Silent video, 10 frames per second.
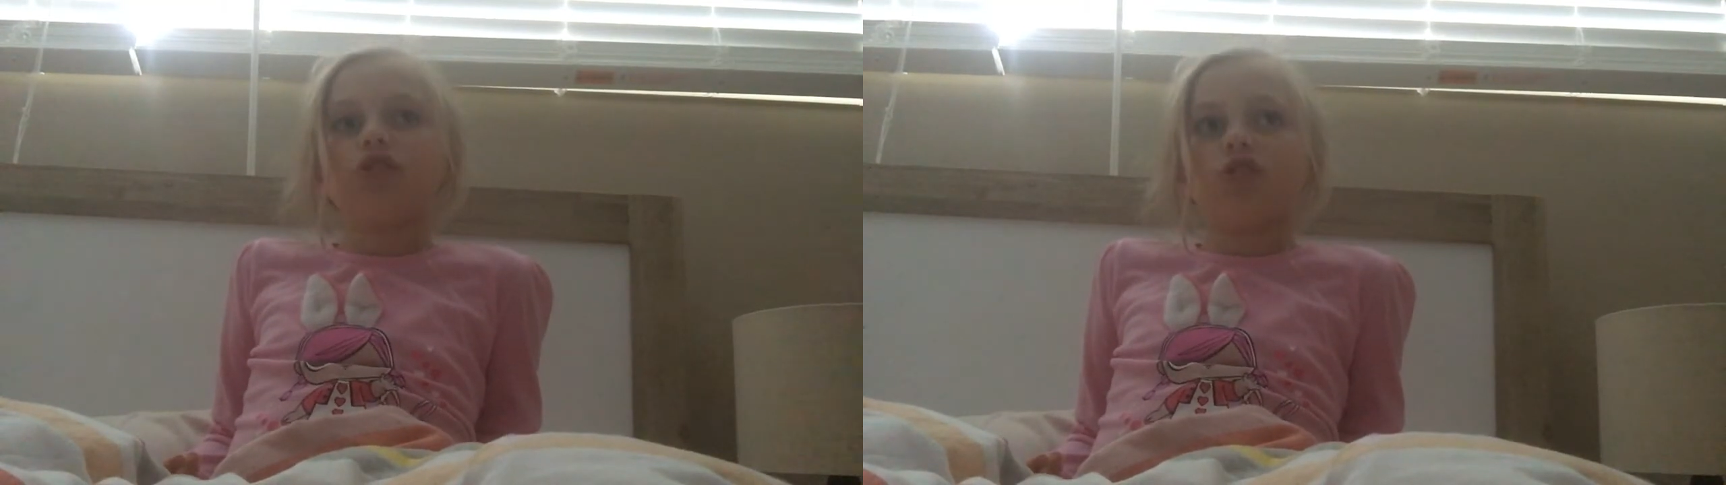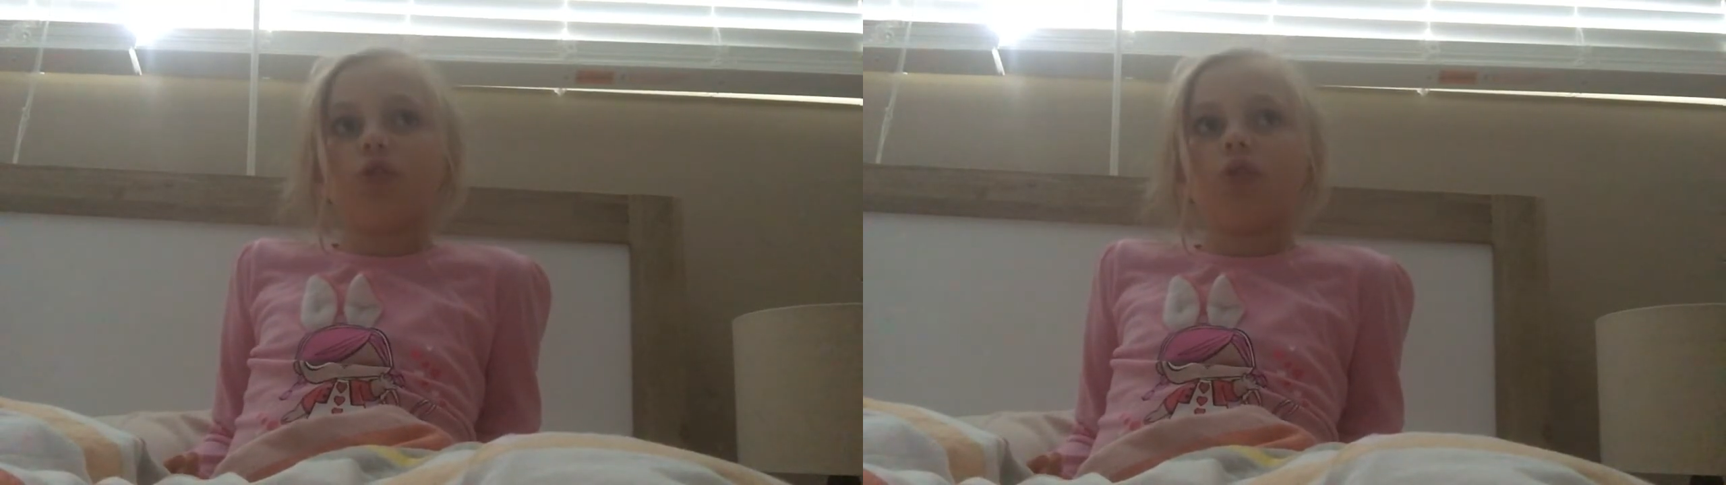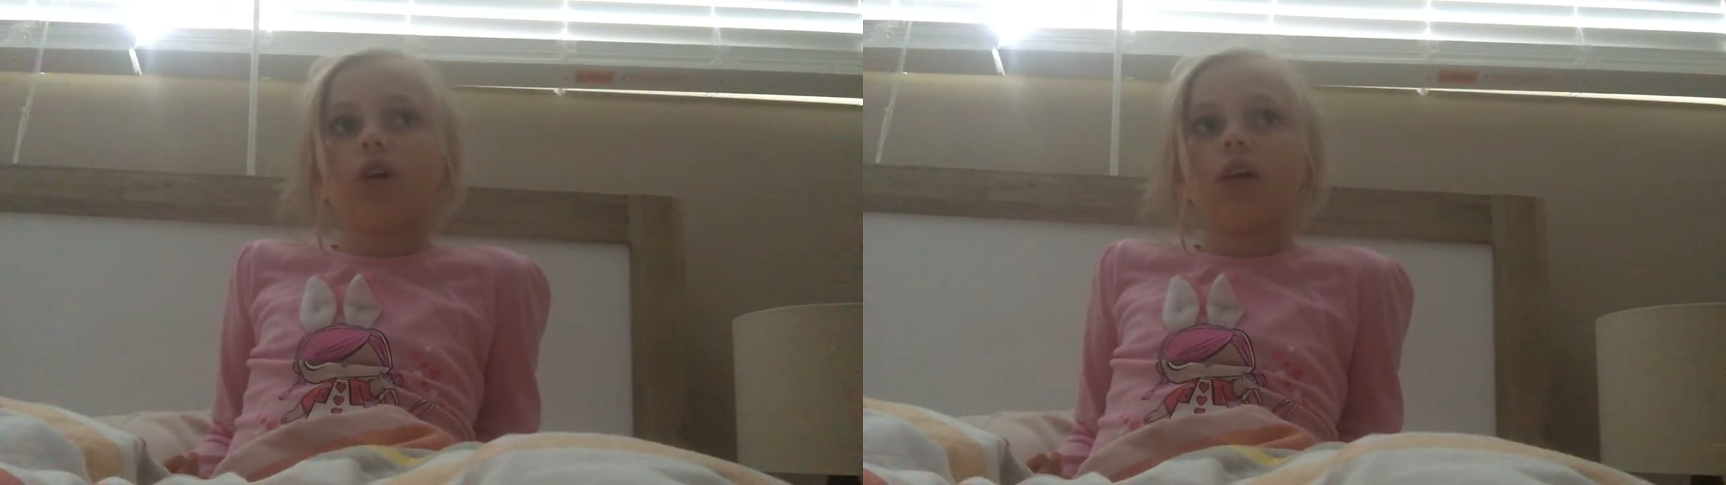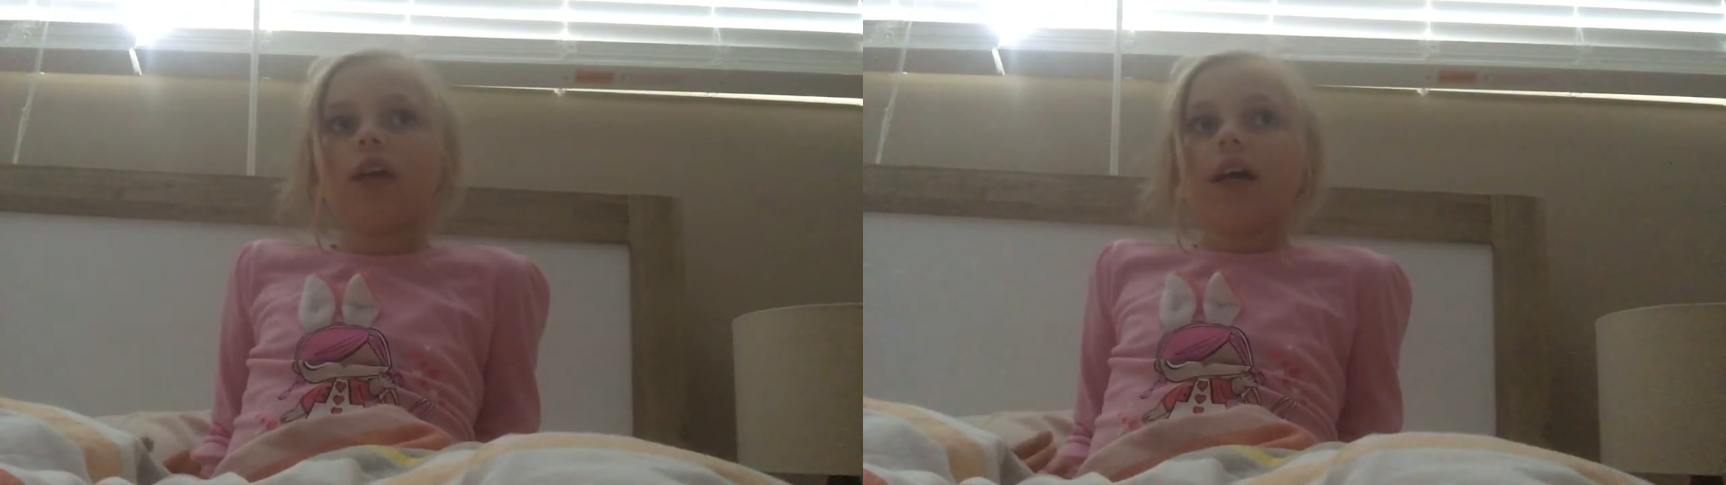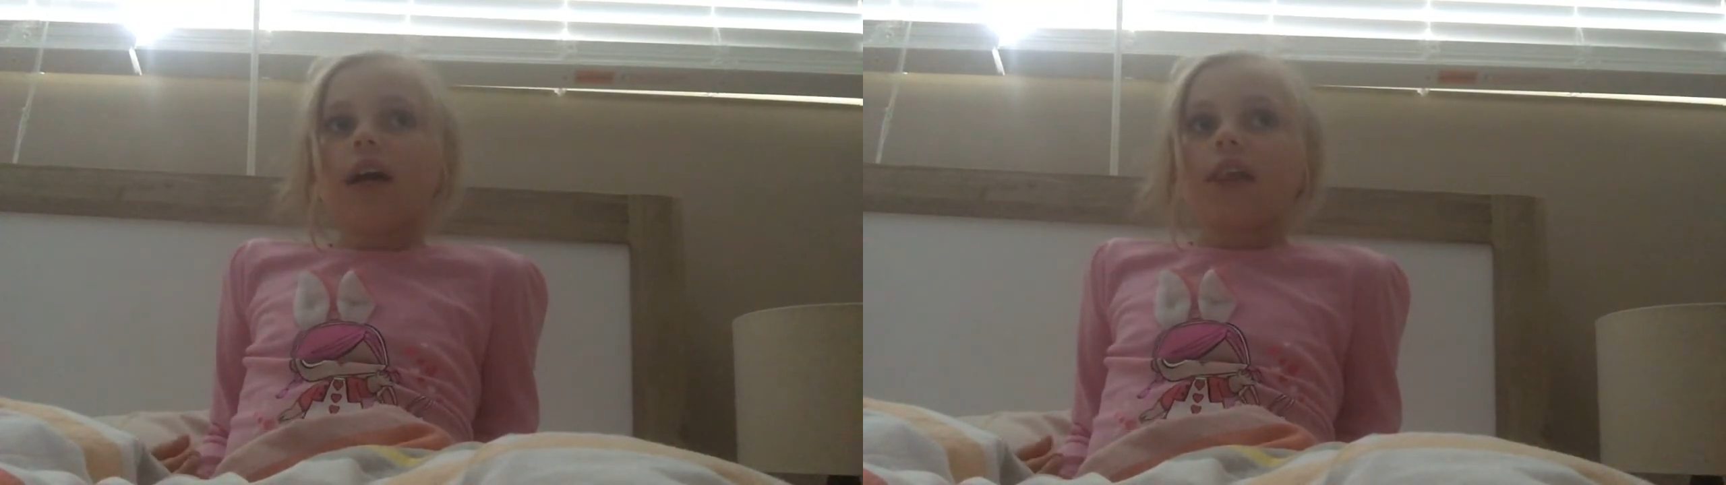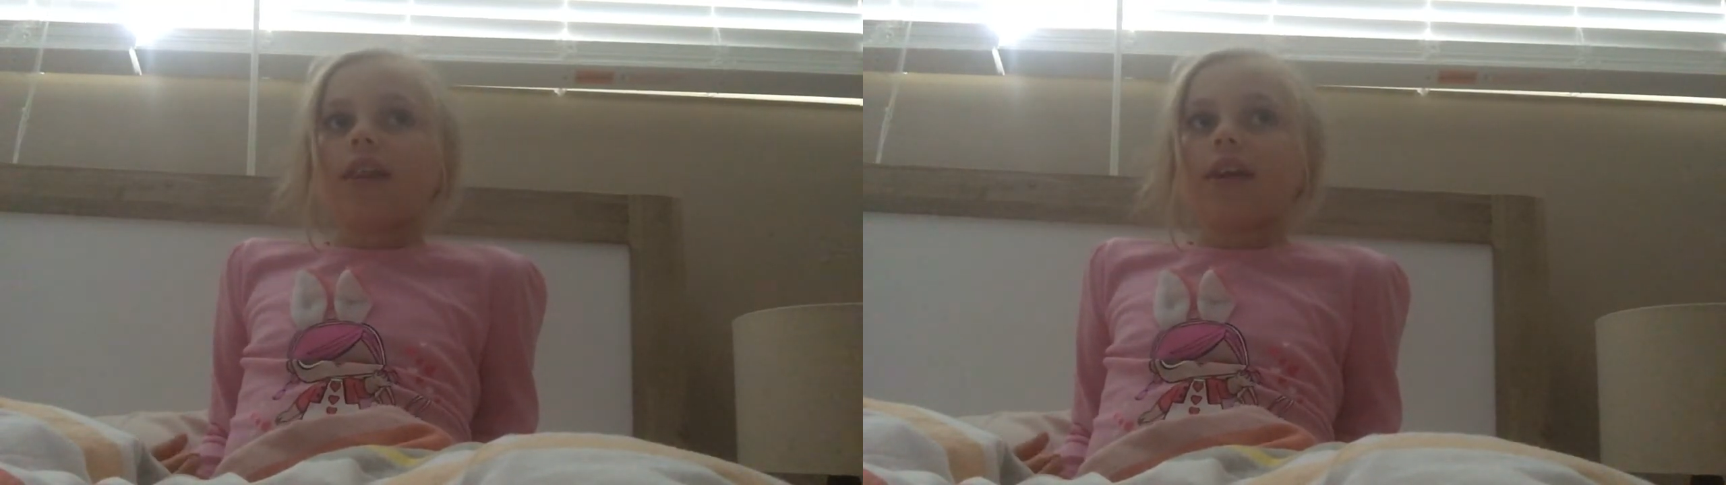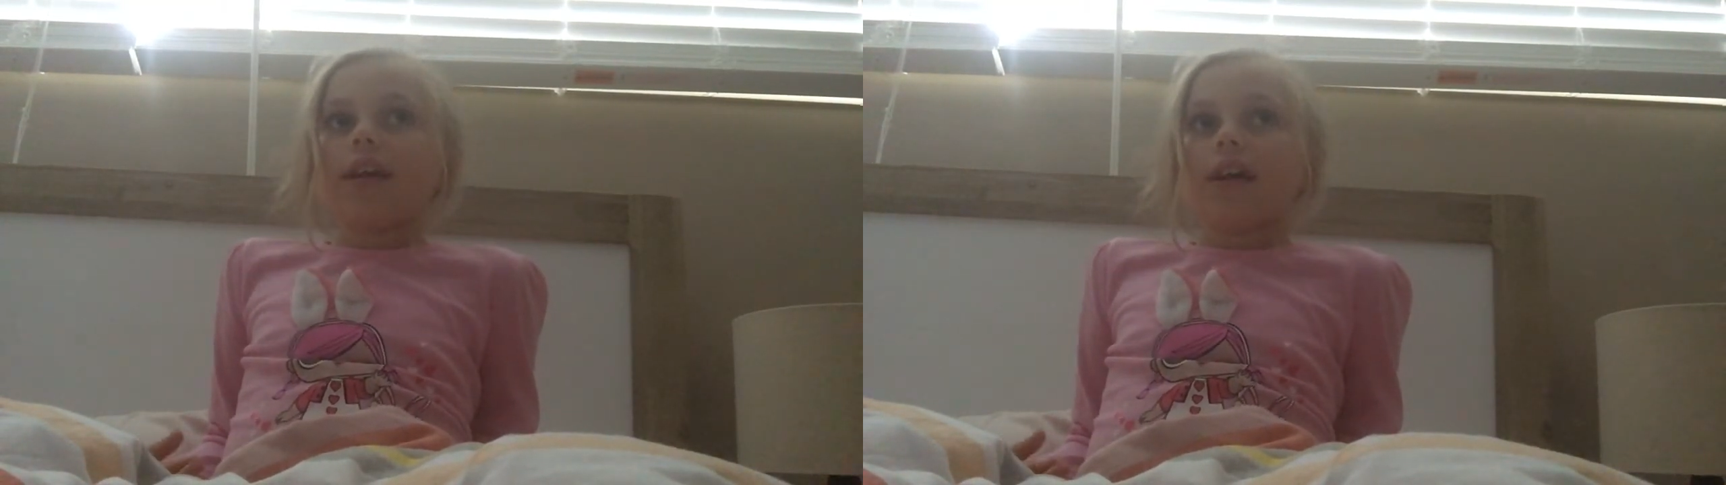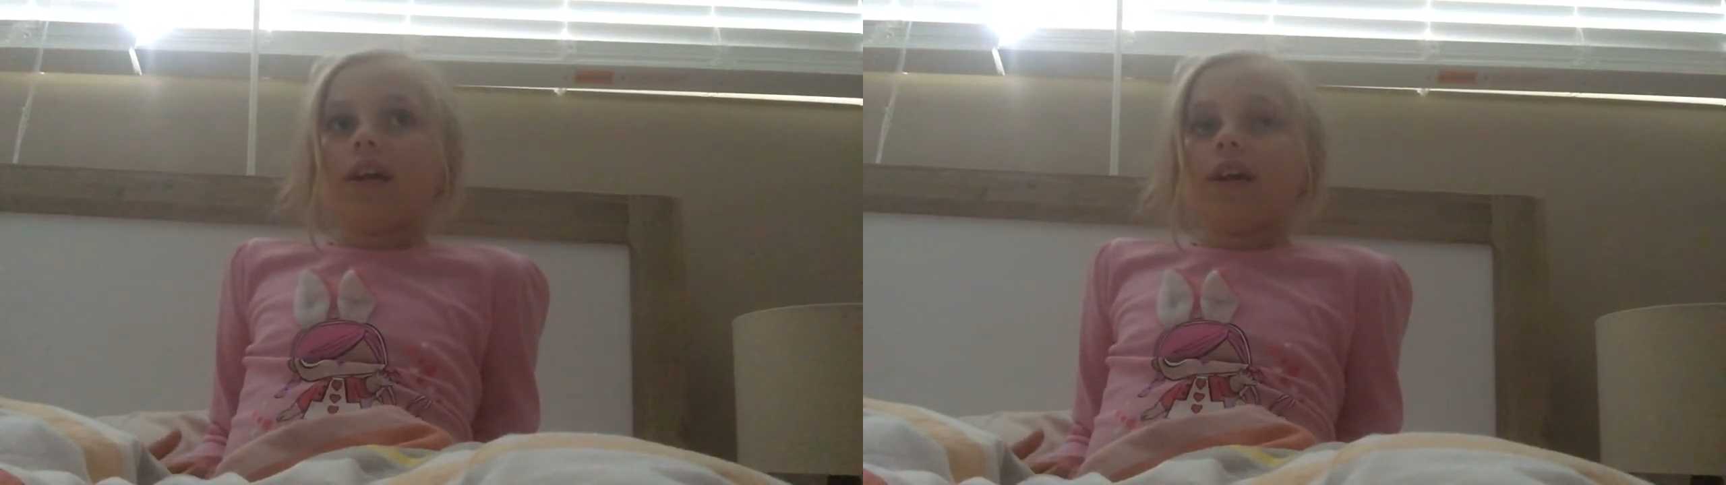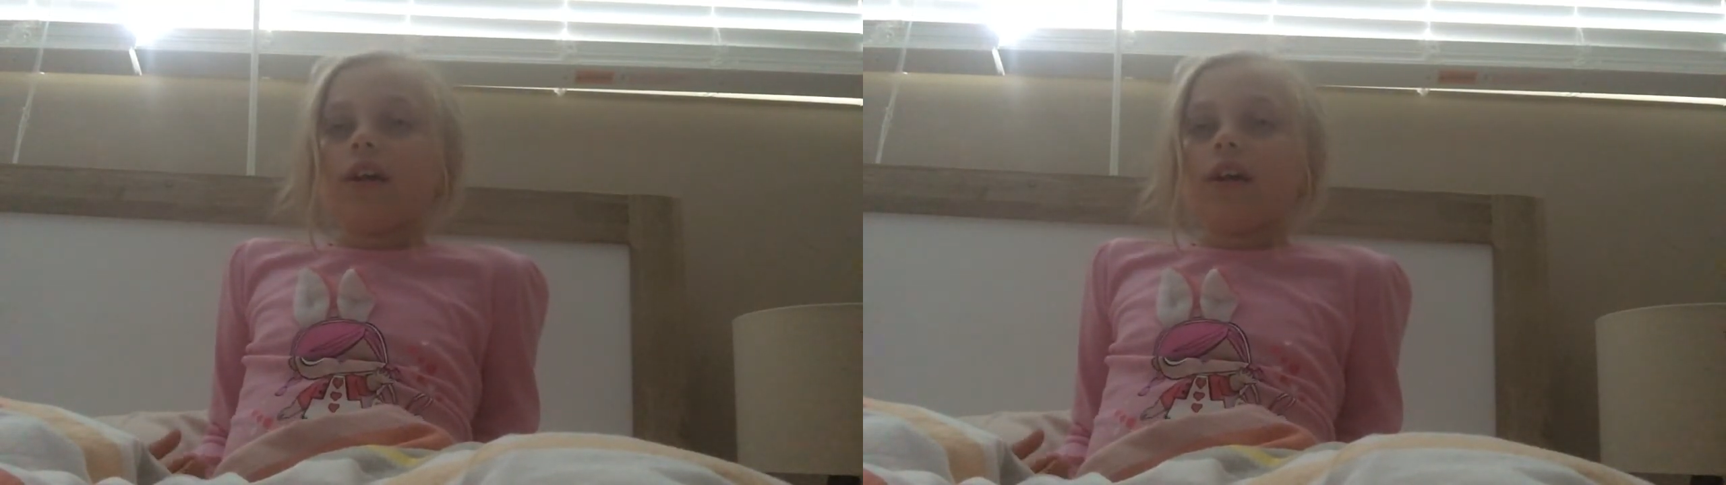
short thing.